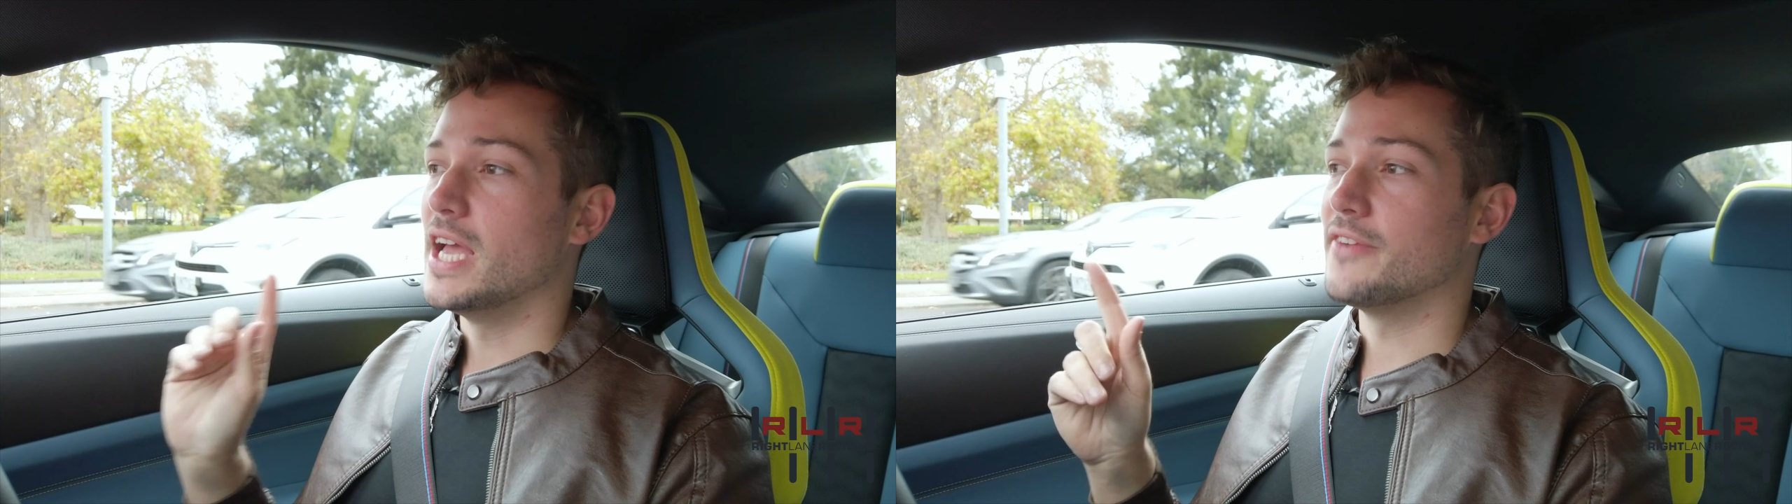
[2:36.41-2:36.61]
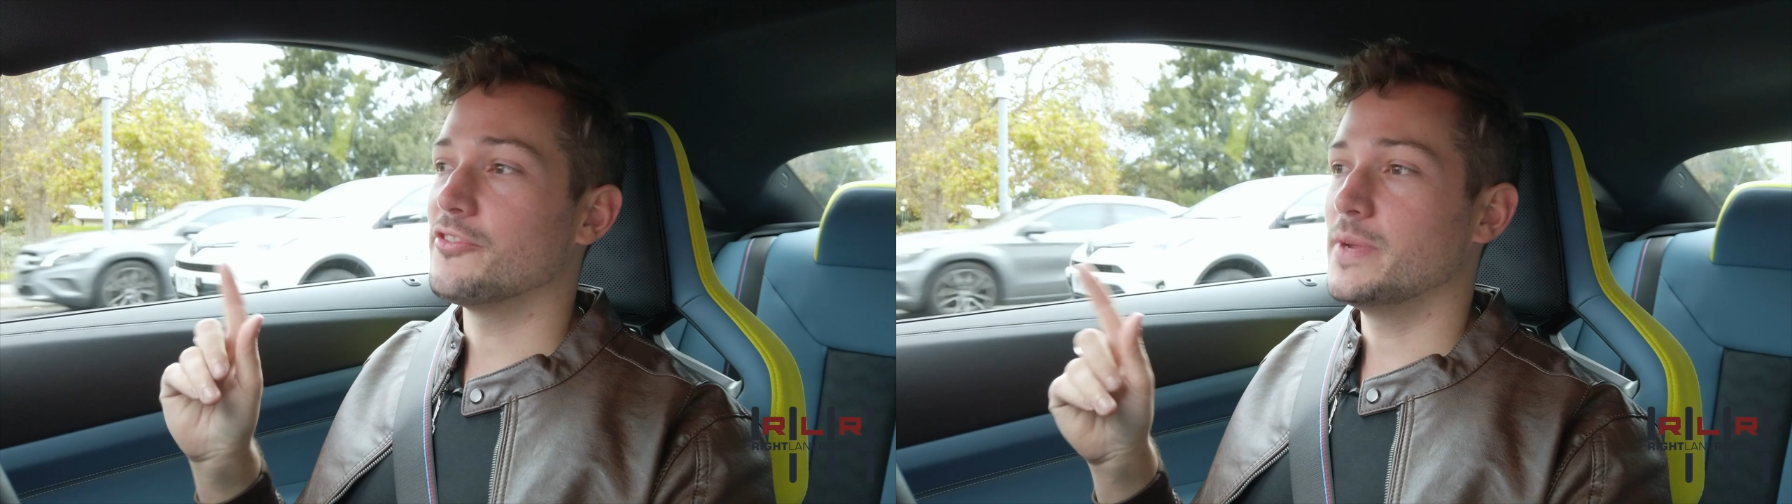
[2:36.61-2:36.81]

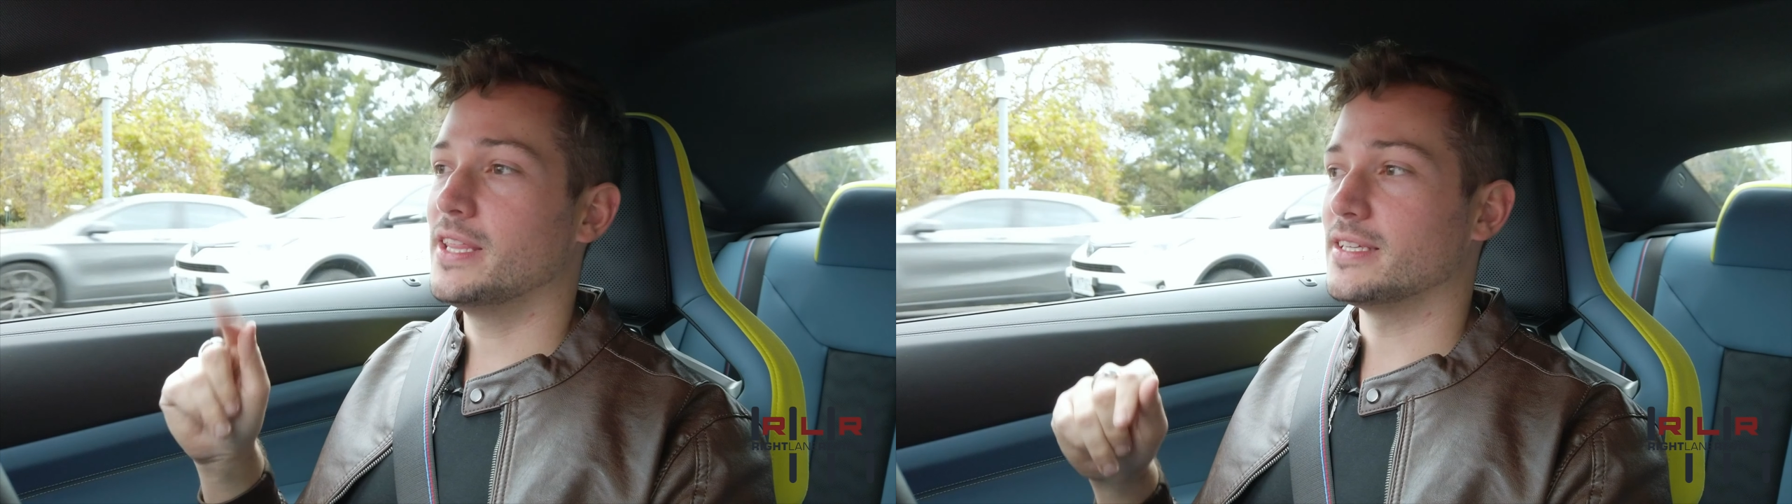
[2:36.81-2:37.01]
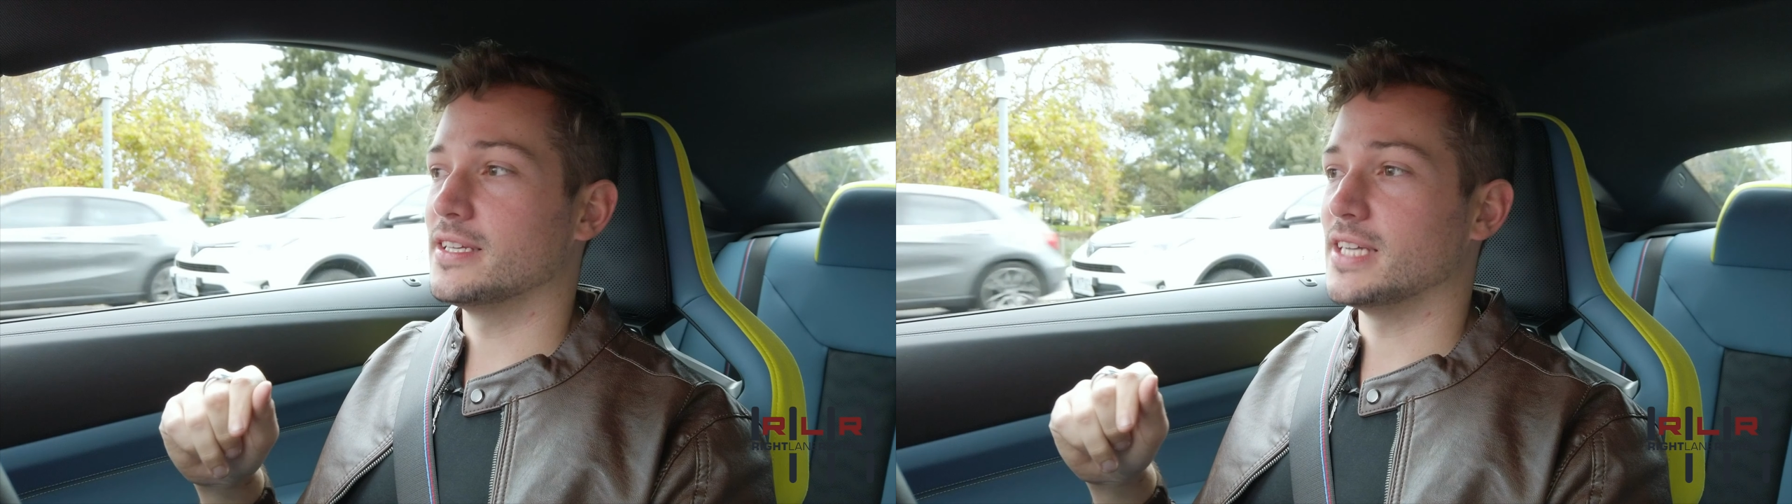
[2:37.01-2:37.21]
And for me,
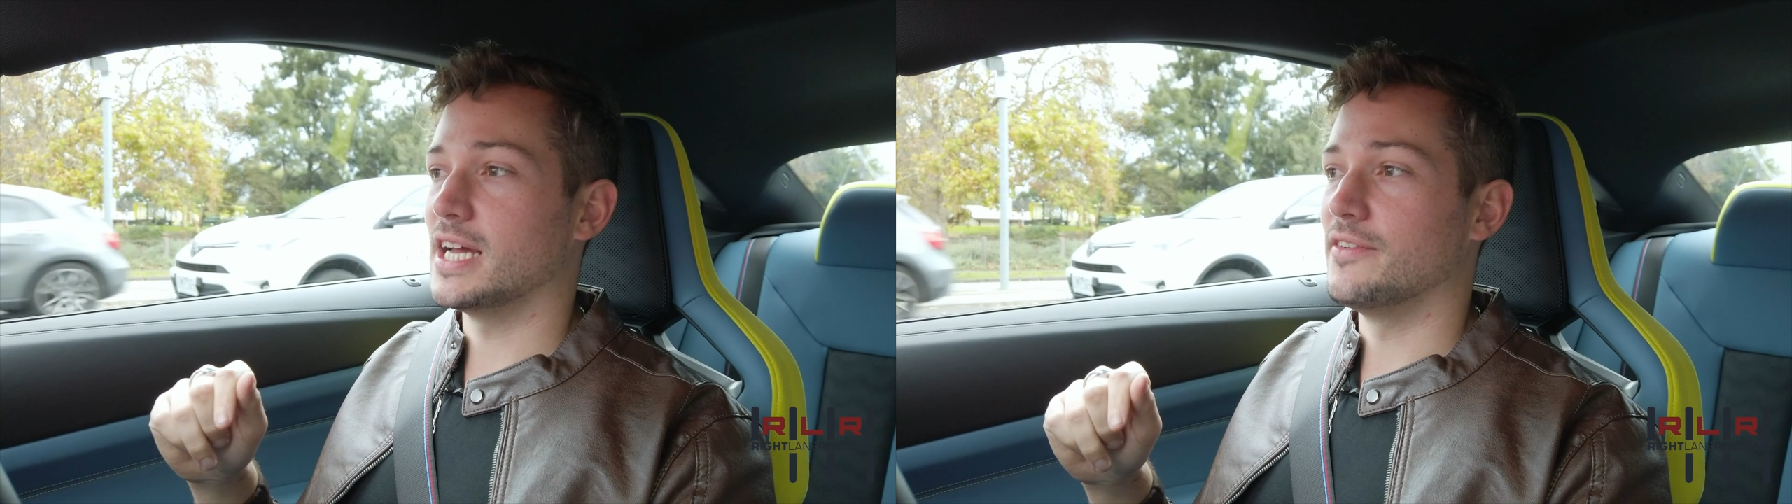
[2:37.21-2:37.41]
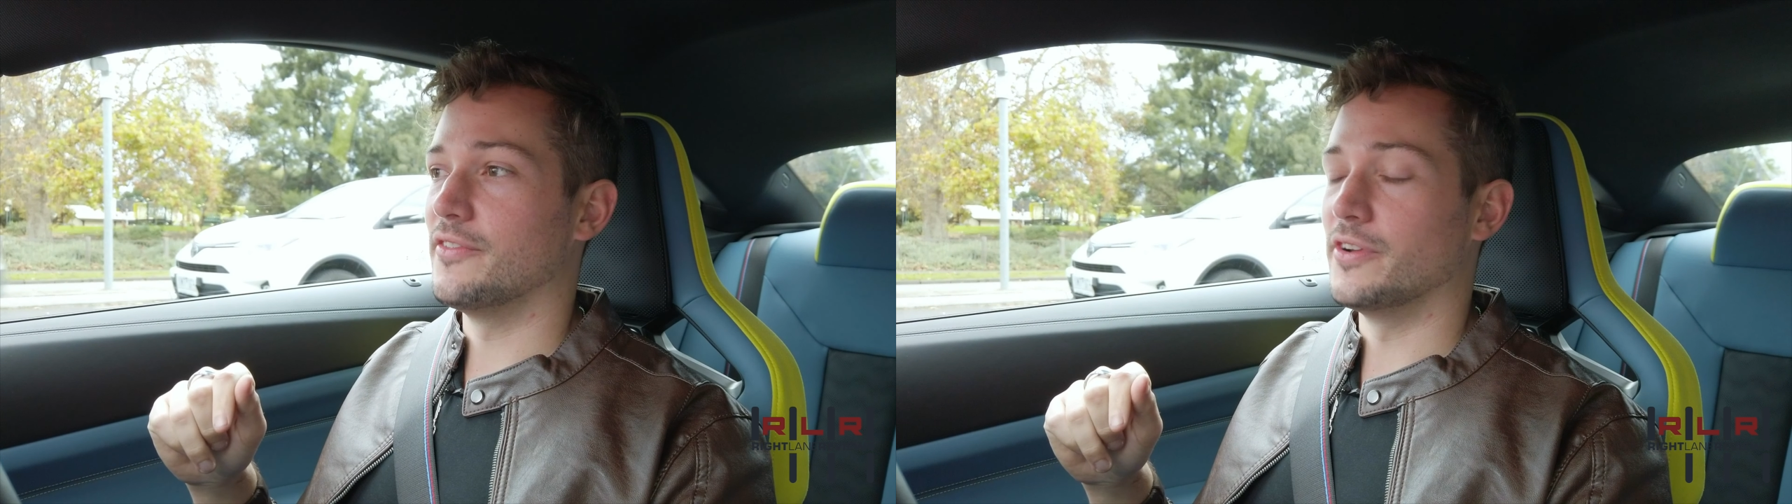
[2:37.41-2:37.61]
that's a
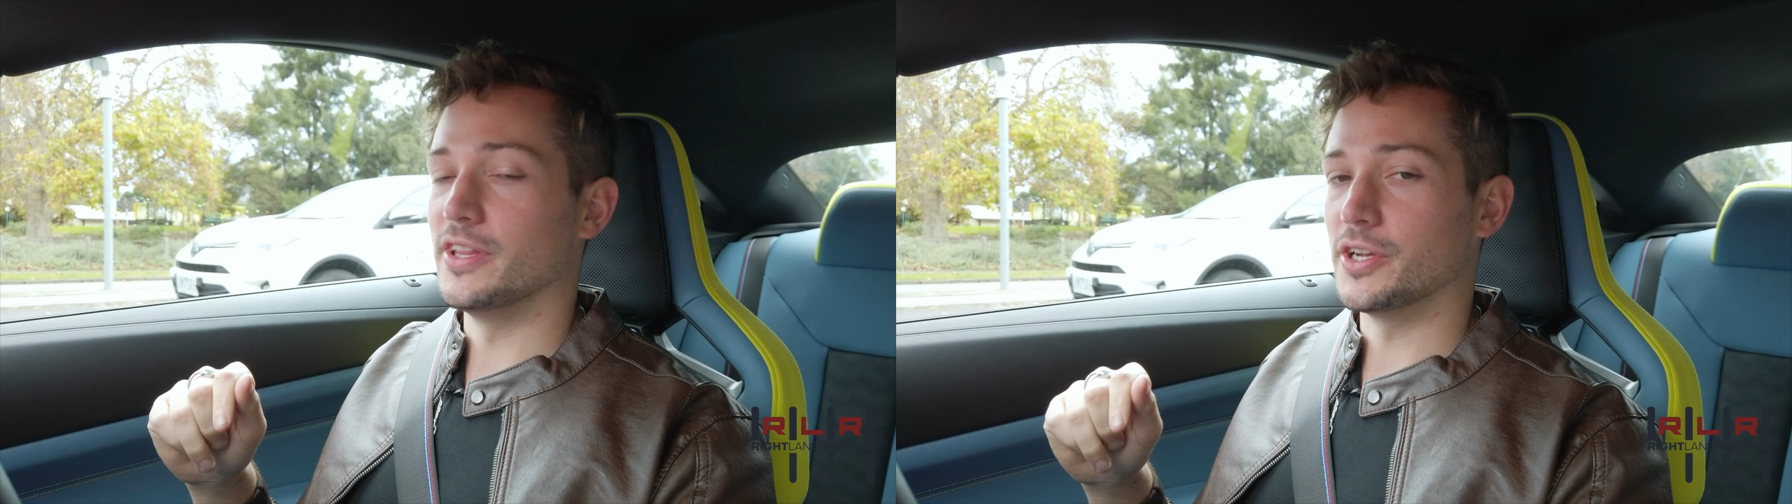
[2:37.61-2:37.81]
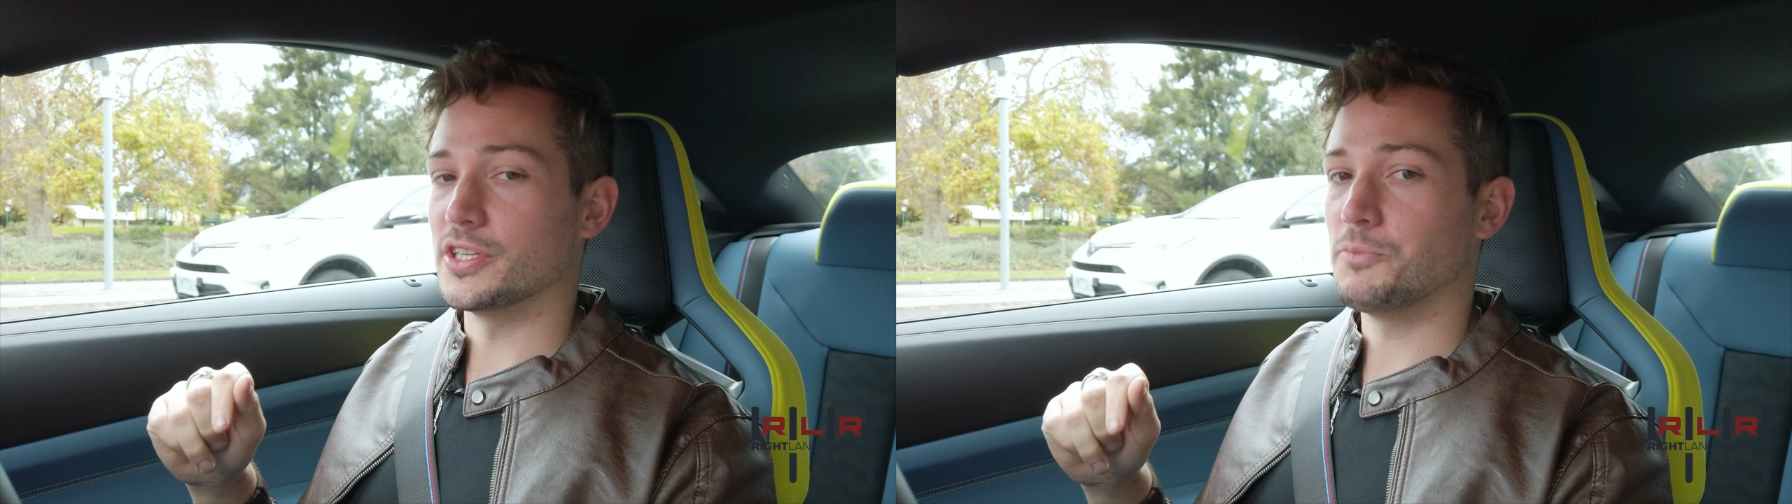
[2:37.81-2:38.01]
sign of a
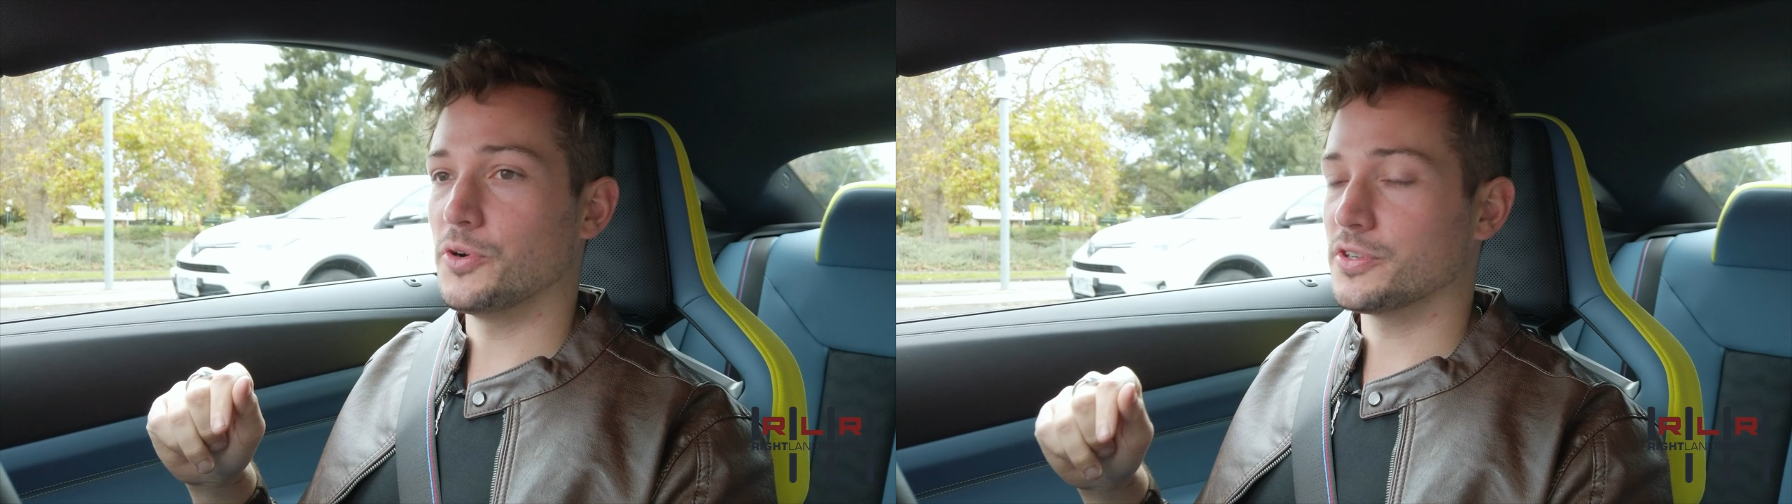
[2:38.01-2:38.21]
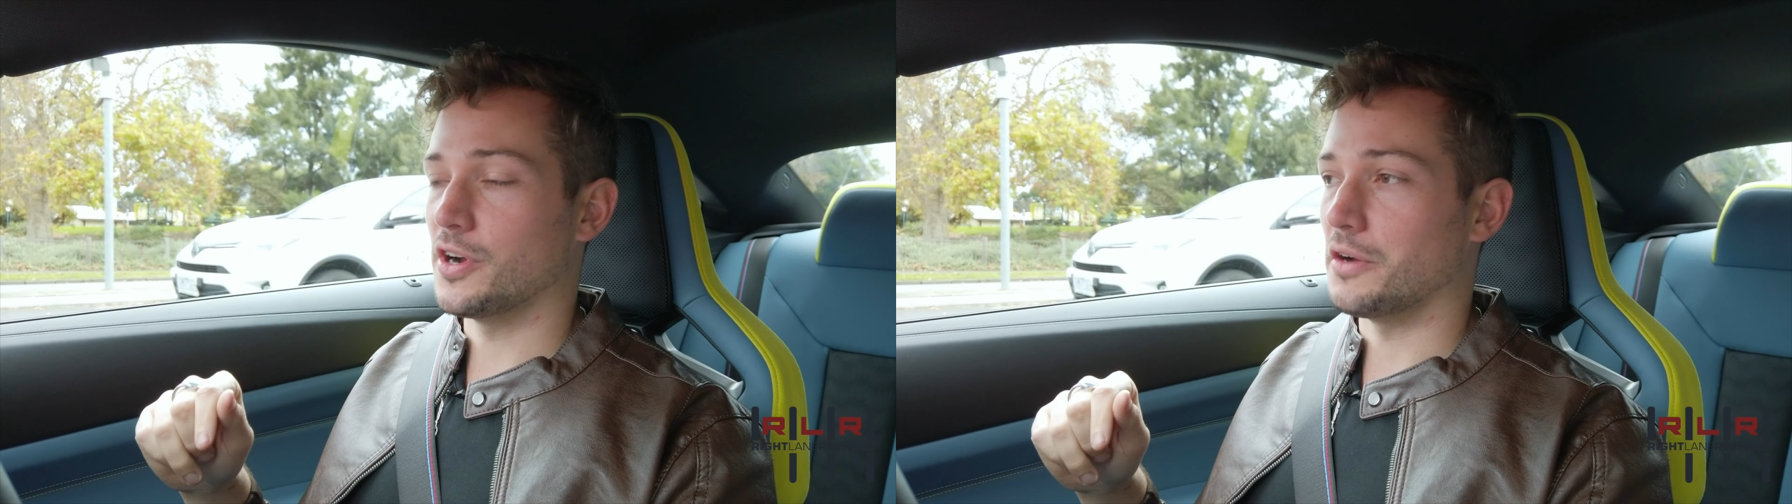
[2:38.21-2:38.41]
really good
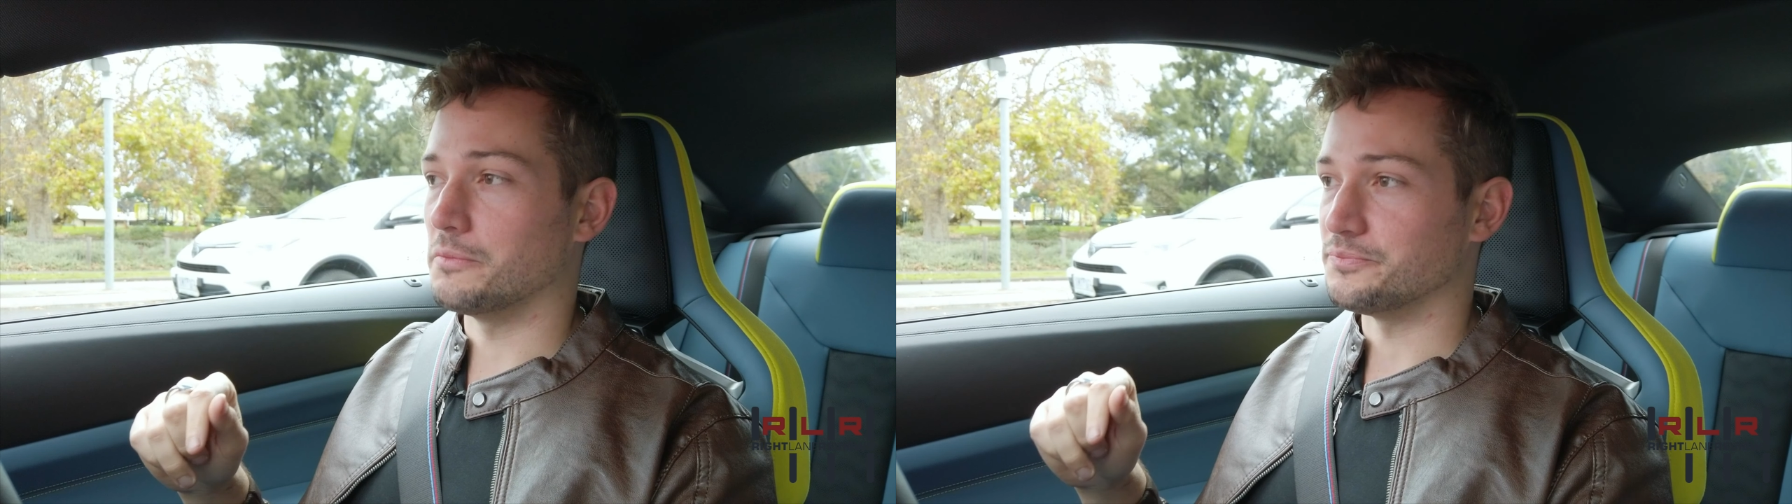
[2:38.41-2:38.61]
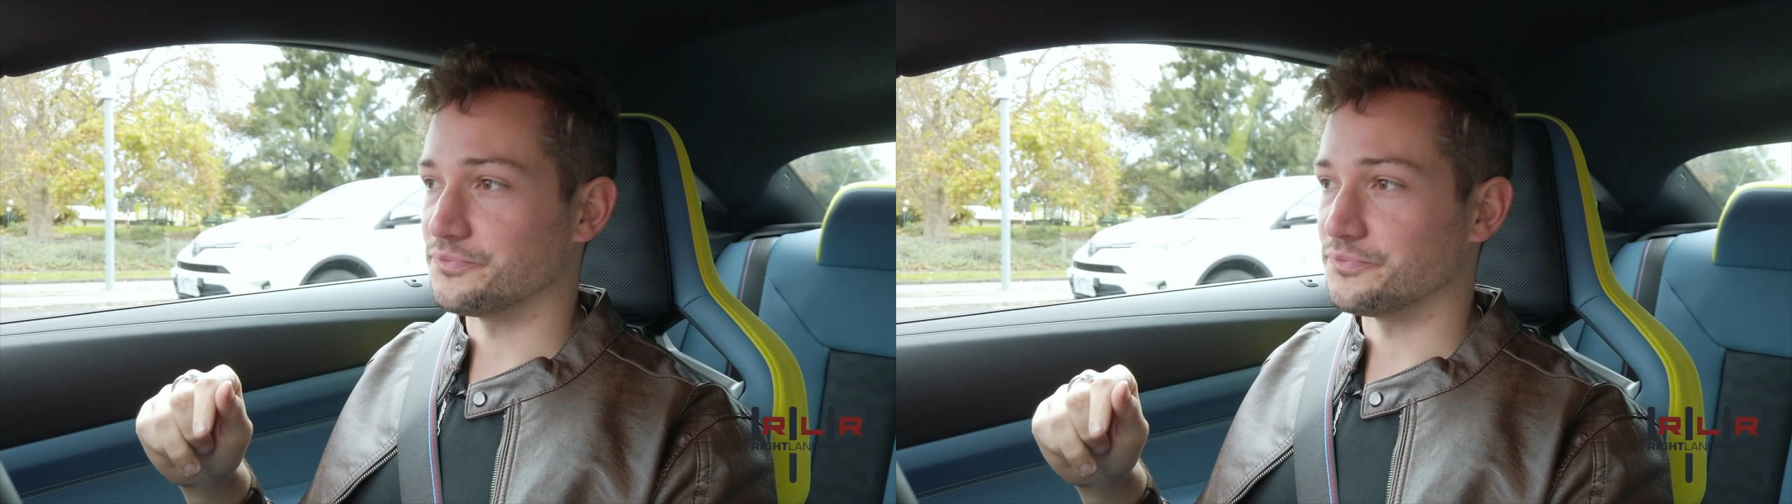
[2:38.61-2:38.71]
sports car.